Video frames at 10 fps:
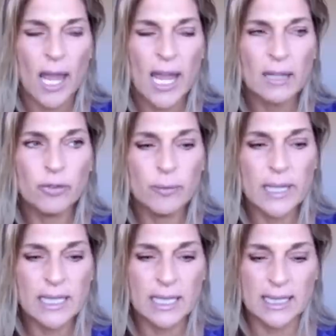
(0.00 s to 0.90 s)
and for
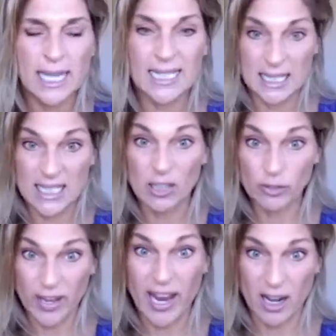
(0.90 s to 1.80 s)
me, success is
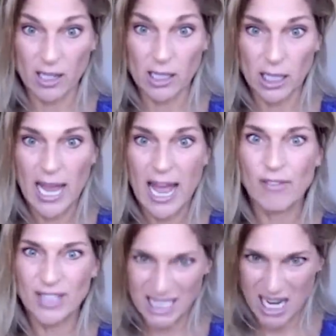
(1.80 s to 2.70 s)
self care,
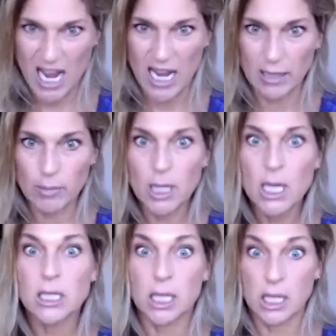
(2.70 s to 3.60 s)
having time
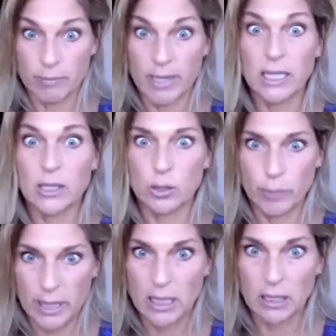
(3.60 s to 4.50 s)
to commit to
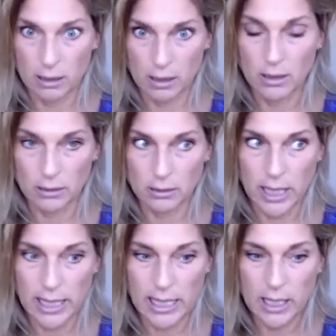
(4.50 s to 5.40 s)
being uh,
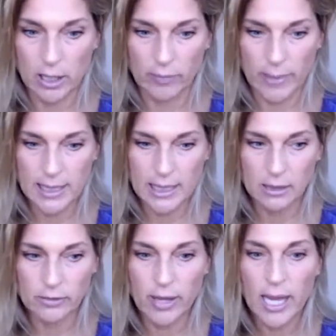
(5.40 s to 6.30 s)
taking care of
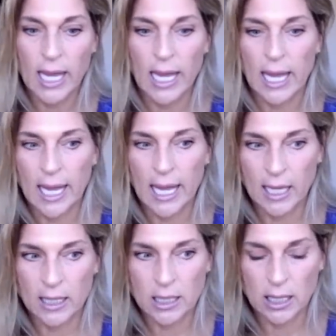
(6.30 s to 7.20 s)
myself
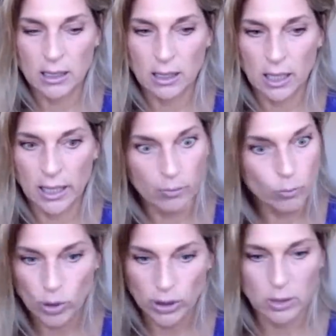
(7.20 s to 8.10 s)
and
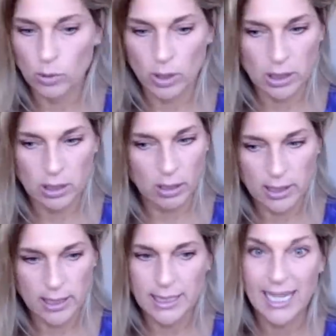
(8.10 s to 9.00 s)
I'm willing to work as hard
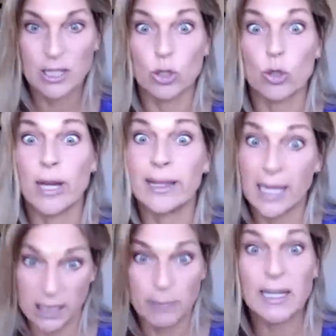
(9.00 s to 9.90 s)
as it takes to create
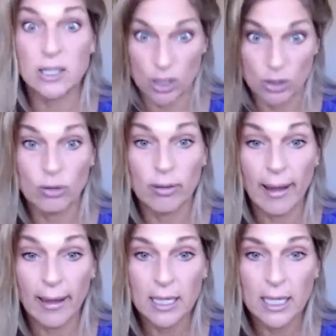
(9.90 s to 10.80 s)
that space to do
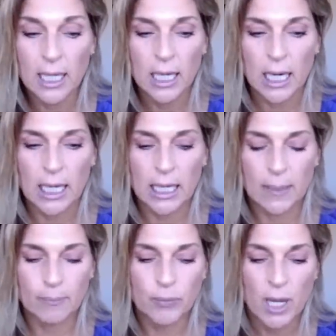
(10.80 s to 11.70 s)
that. Yeah.
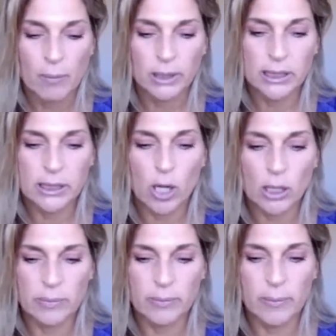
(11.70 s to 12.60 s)
Um, but Laird
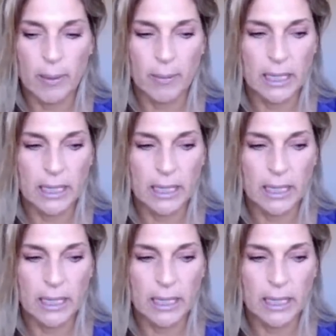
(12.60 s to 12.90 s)
talked to me about